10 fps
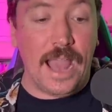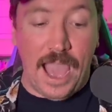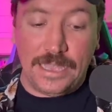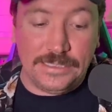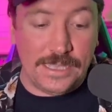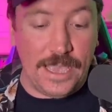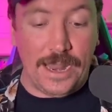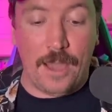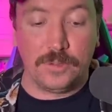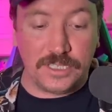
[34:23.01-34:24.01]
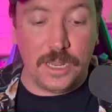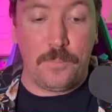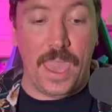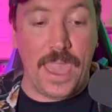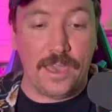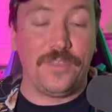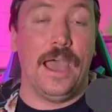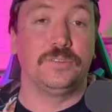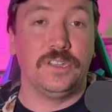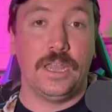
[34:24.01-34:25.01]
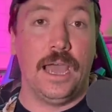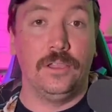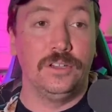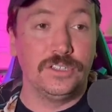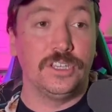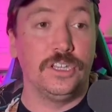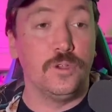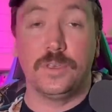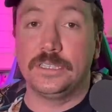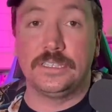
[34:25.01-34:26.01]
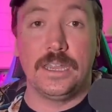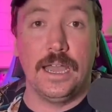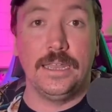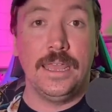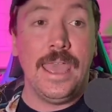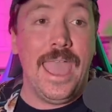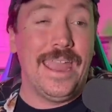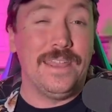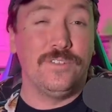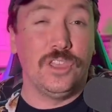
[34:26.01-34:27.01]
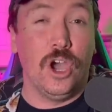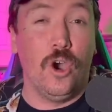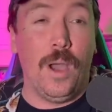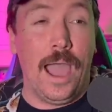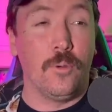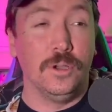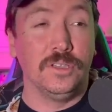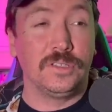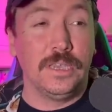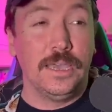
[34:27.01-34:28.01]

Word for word: I said I was going to pay a thousand dollars to do this stunt. And even though I was